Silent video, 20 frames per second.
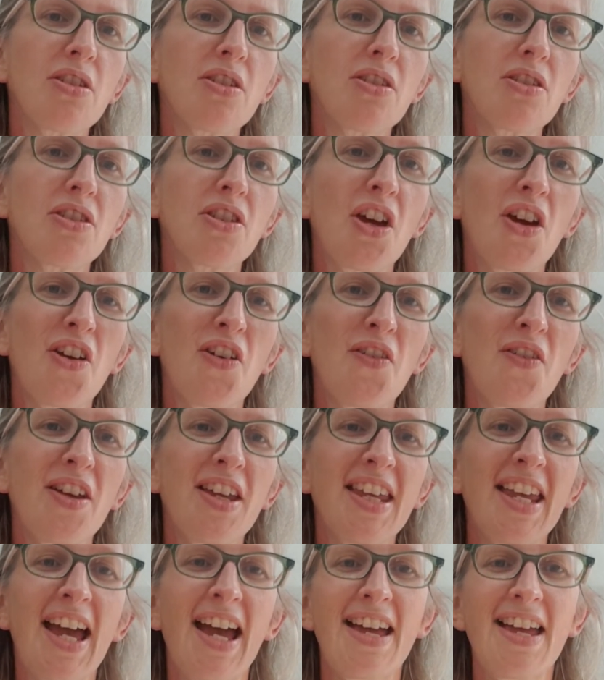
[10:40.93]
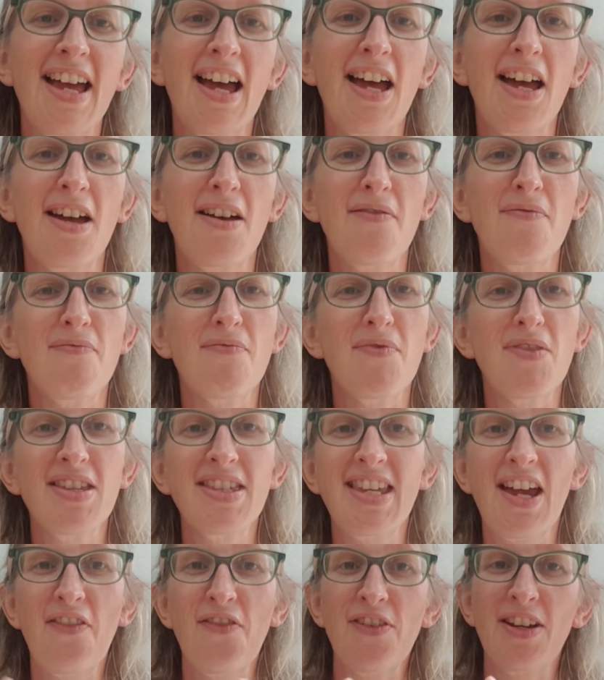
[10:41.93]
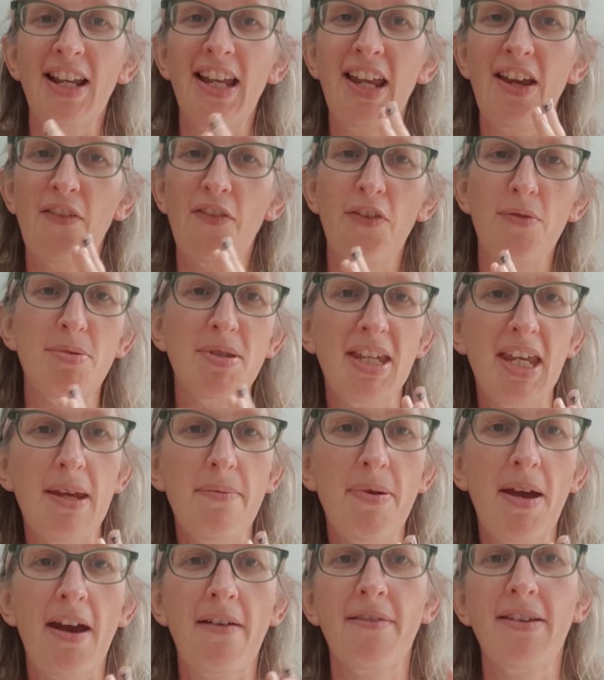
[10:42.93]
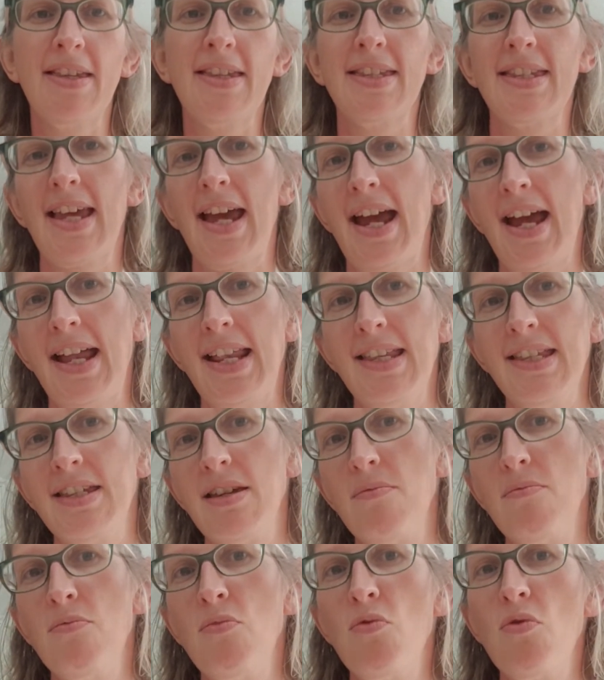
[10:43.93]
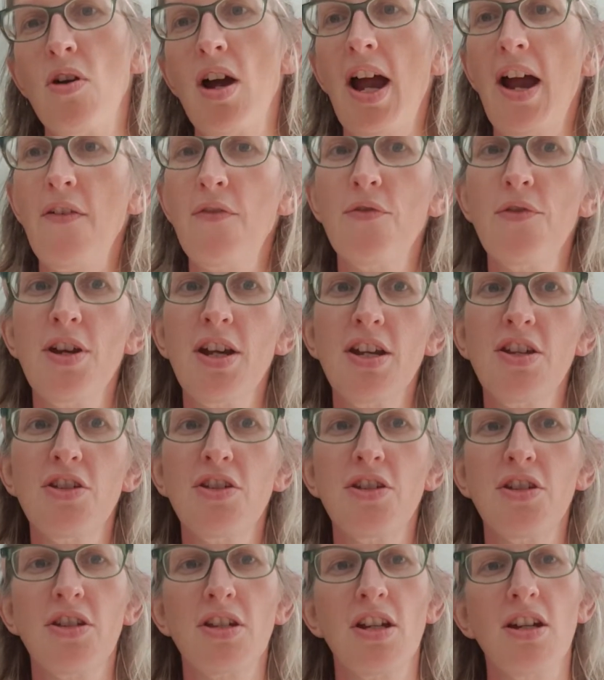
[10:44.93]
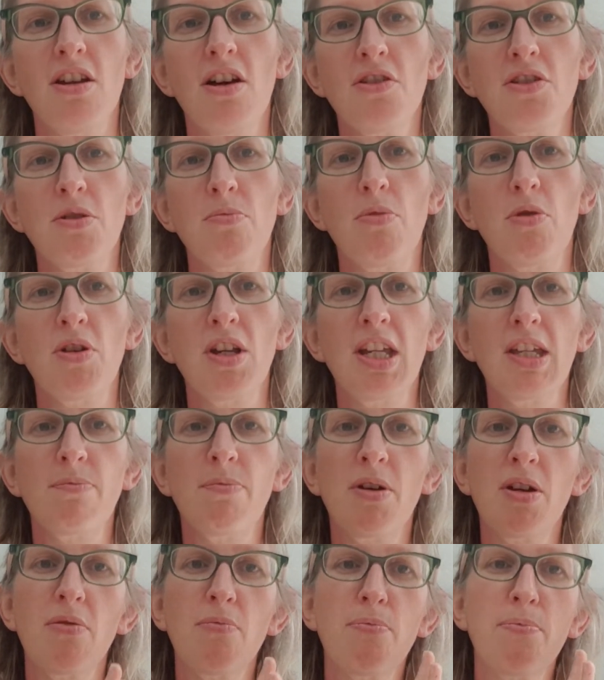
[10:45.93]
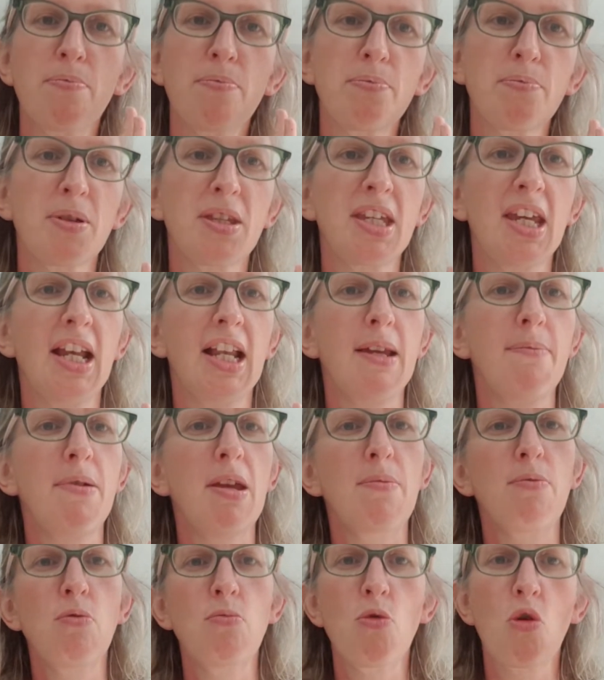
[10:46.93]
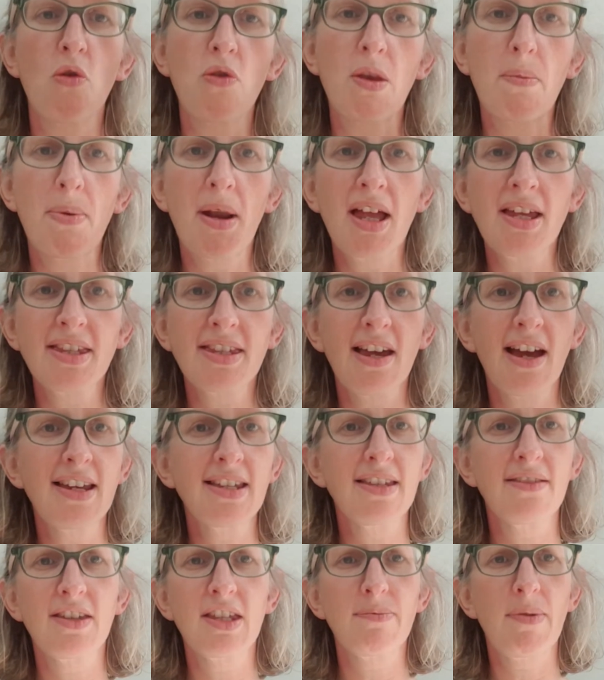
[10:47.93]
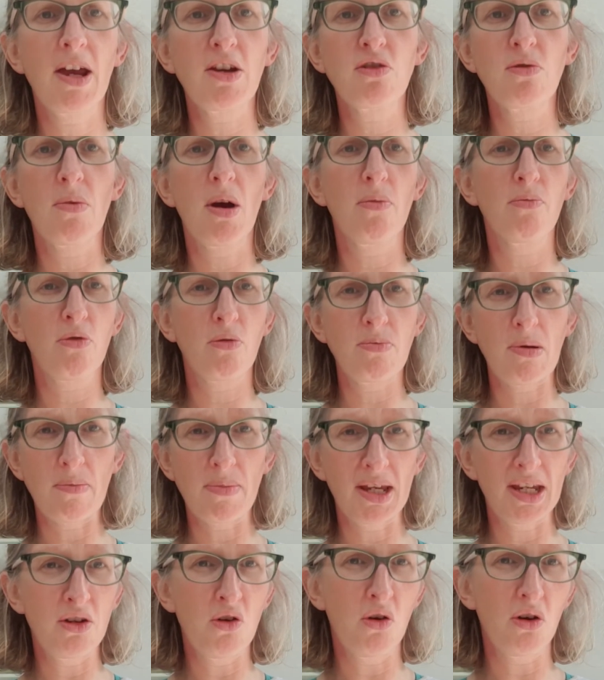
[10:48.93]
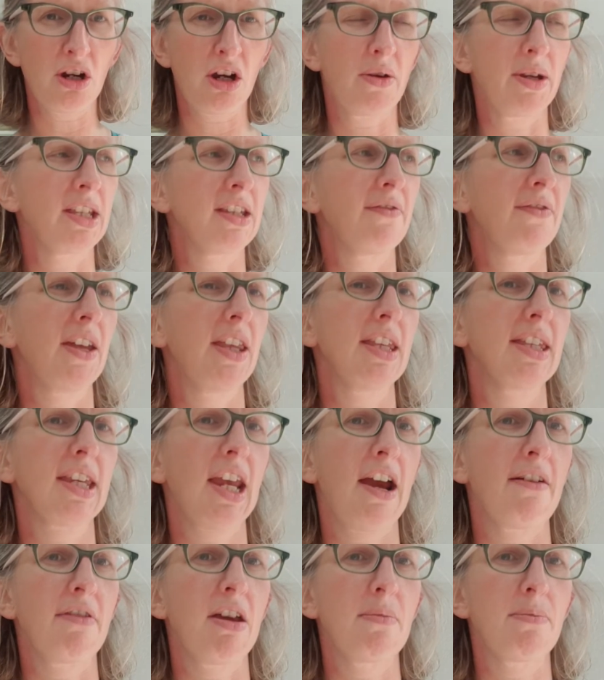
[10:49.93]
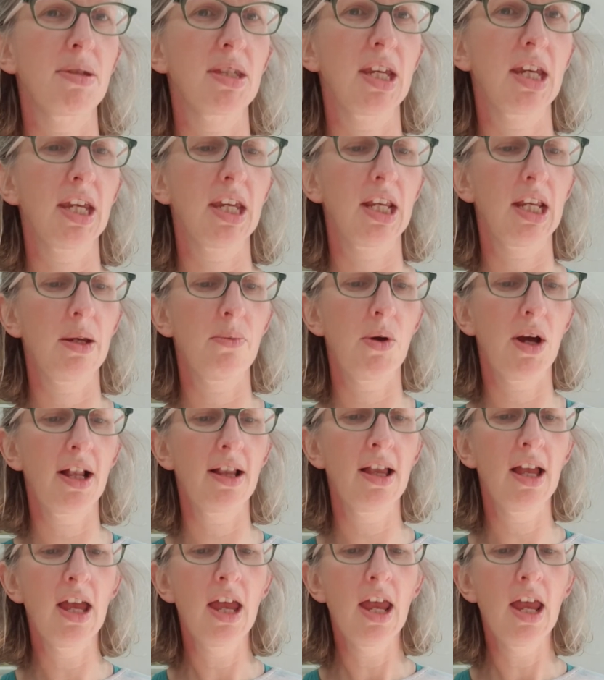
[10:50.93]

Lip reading: So yeah, definitely for petite parents and more average to larger bodies, but particularly people more on the plus size of the spectrum are probably not going to fit this carrier particularly well.